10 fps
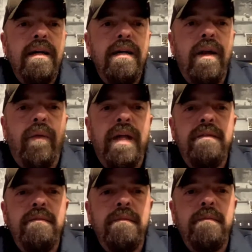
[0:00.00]
that
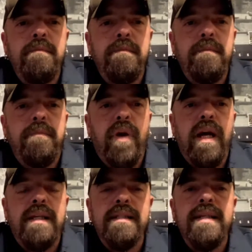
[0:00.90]

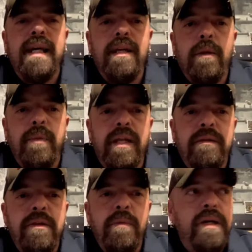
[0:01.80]
bread can take a little bit
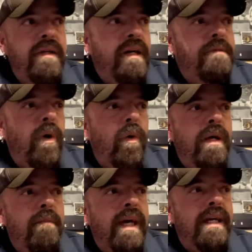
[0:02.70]
too much of that smoke
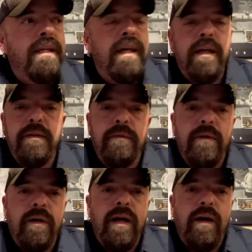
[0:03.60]
and make it dense
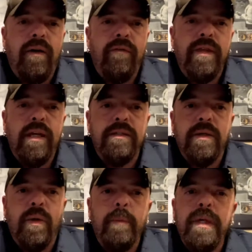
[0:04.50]
on how everything is
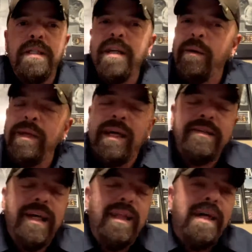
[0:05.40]
going. But
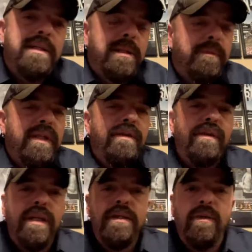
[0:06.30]
outside of that, it's going to be the
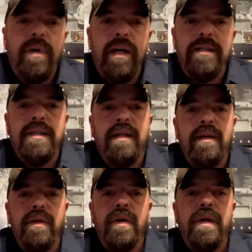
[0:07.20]
traditional, probably just like a
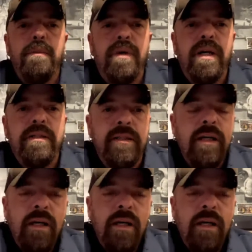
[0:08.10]
little turkey breast,